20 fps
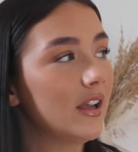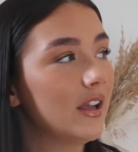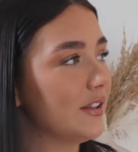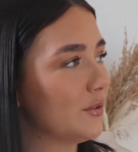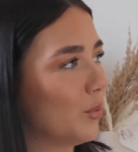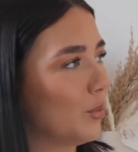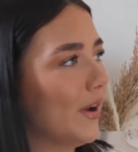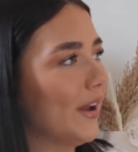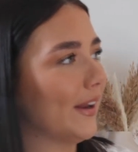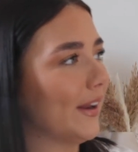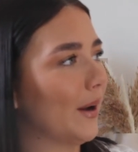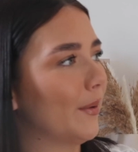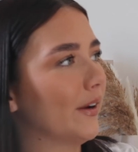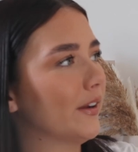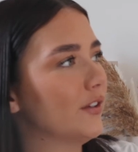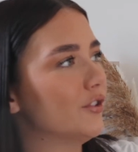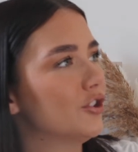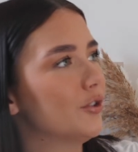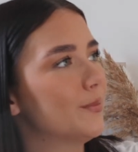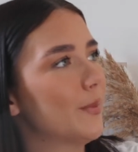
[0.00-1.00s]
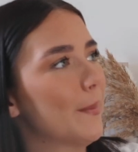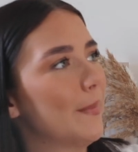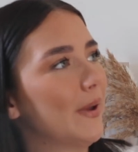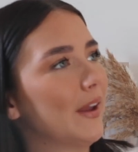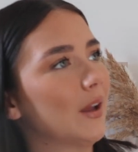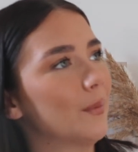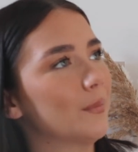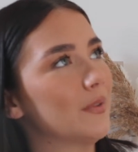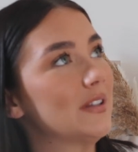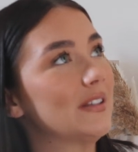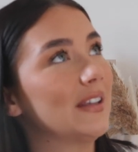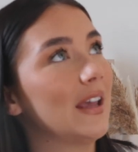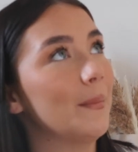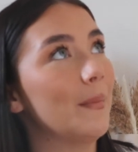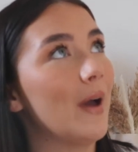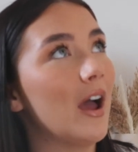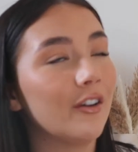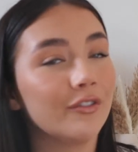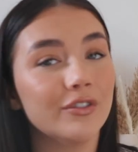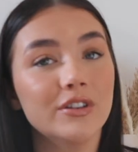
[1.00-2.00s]
It's weird how I can do my makeup the same
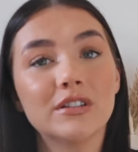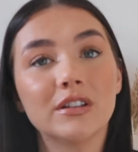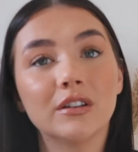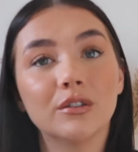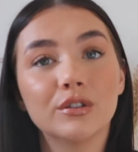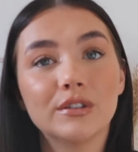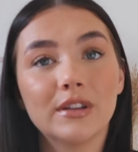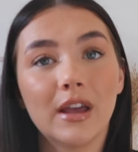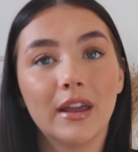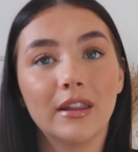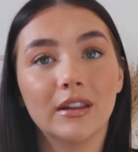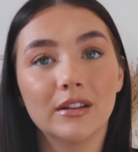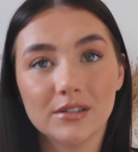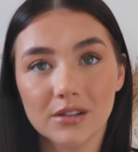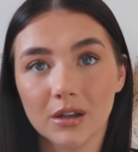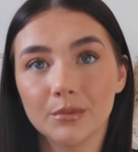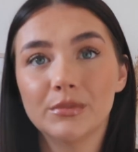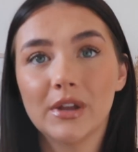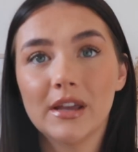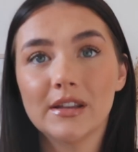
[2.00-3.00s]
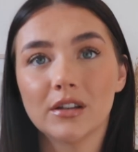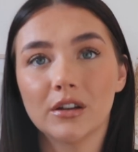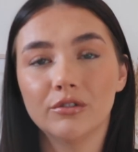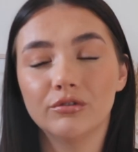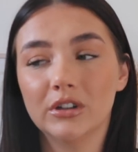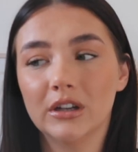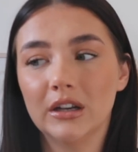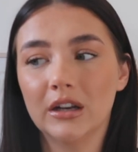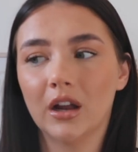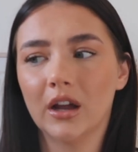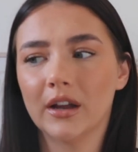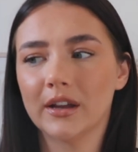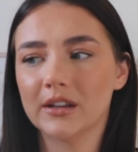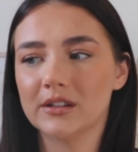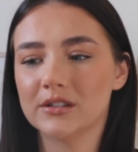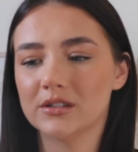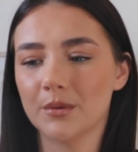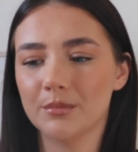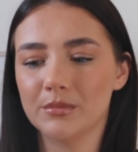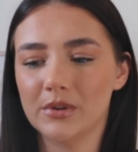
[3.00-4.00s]
every single day, and then some days I really like it
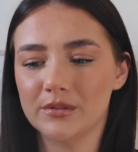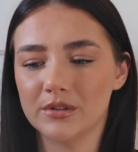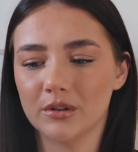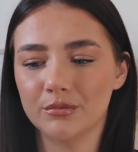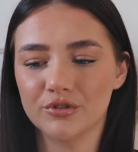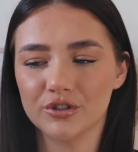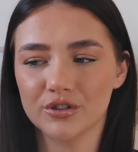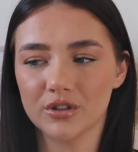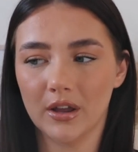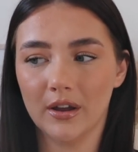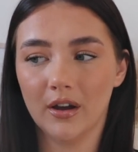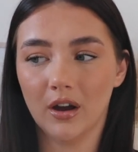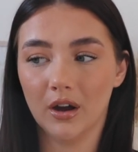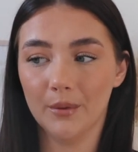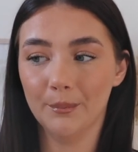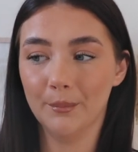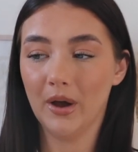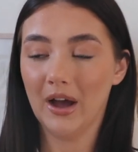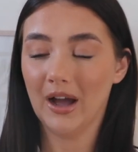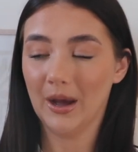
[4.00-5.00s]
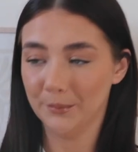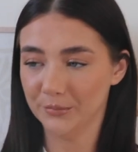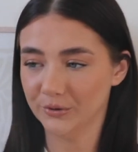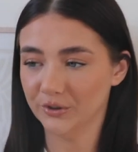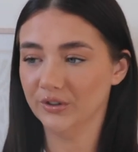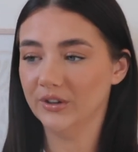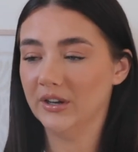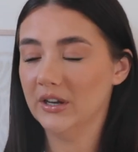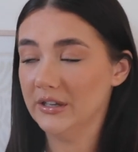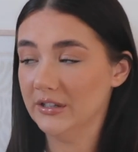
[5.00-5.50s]
and some days I'm just like, I'm absolutely